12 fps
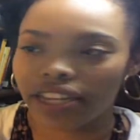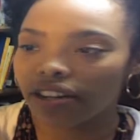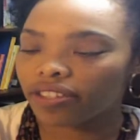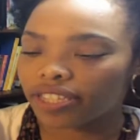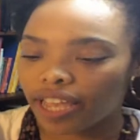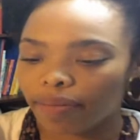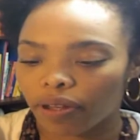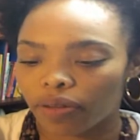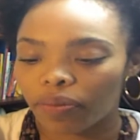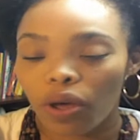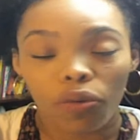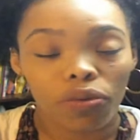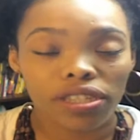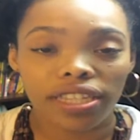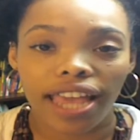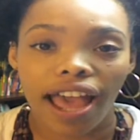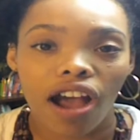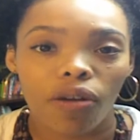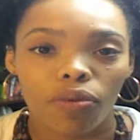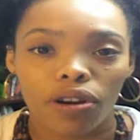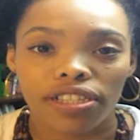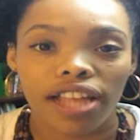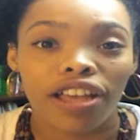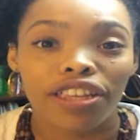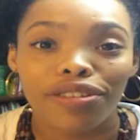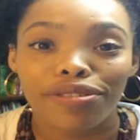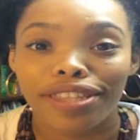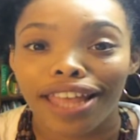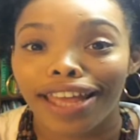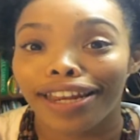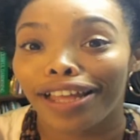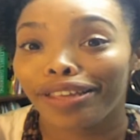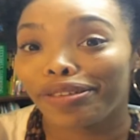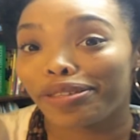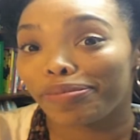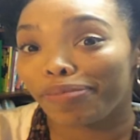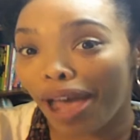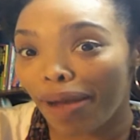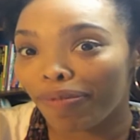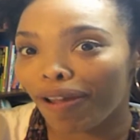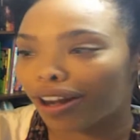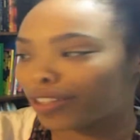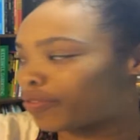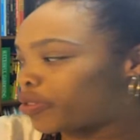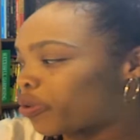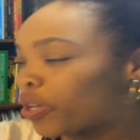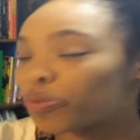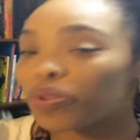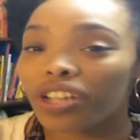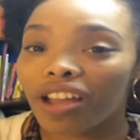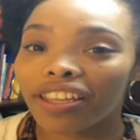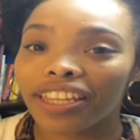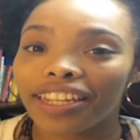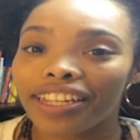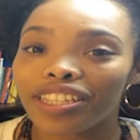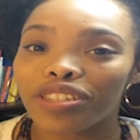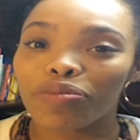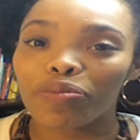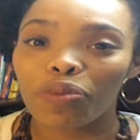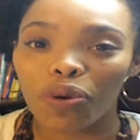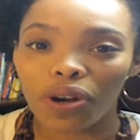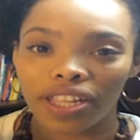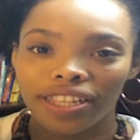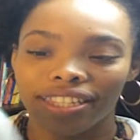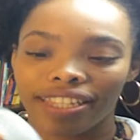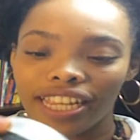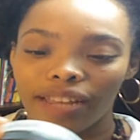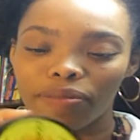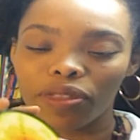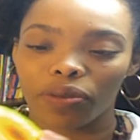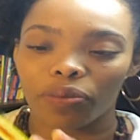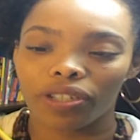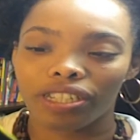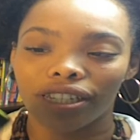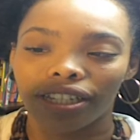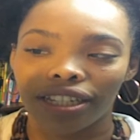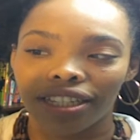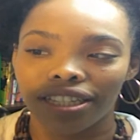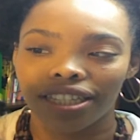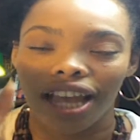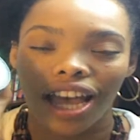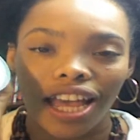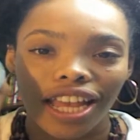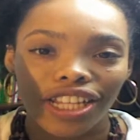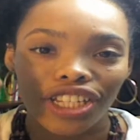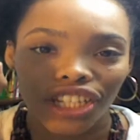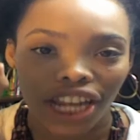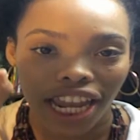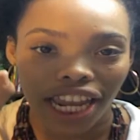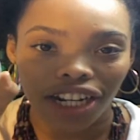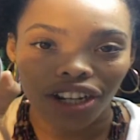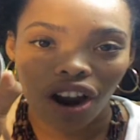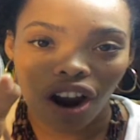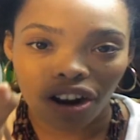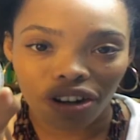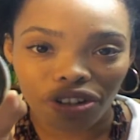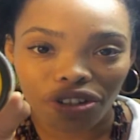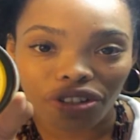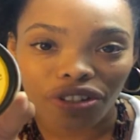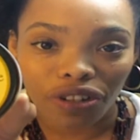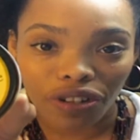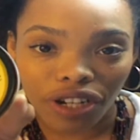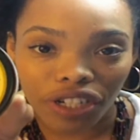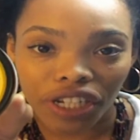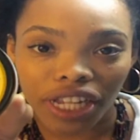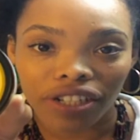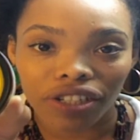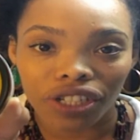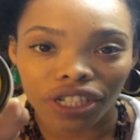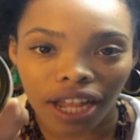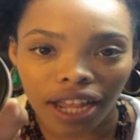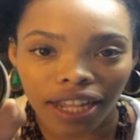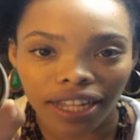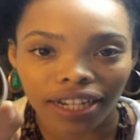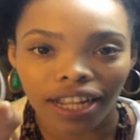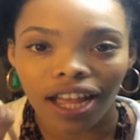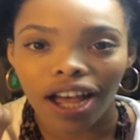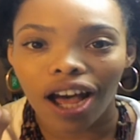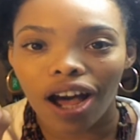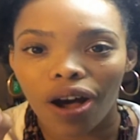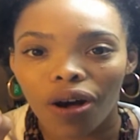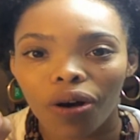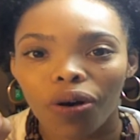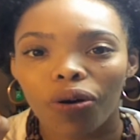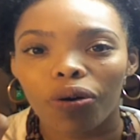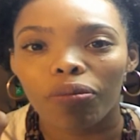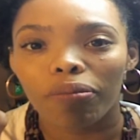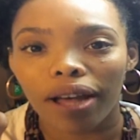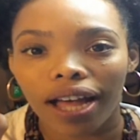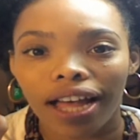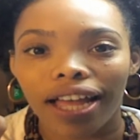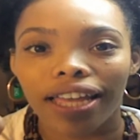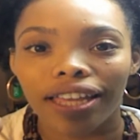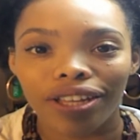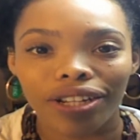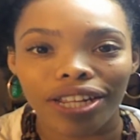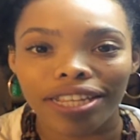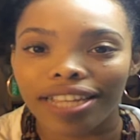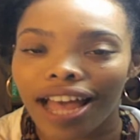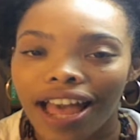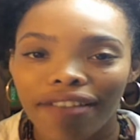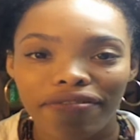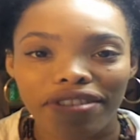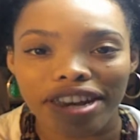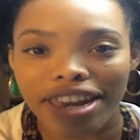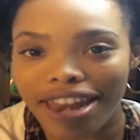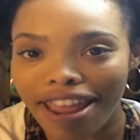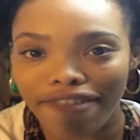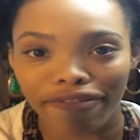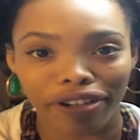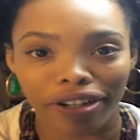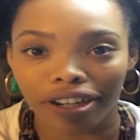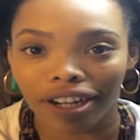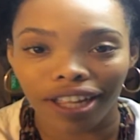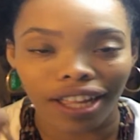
hearsay, but we'll see how it works. I'll use that, and I'll use my product of choice, which I'll get into more in depth, which is Jane Carter's Nourish and Shine. Oh my goodness, I've never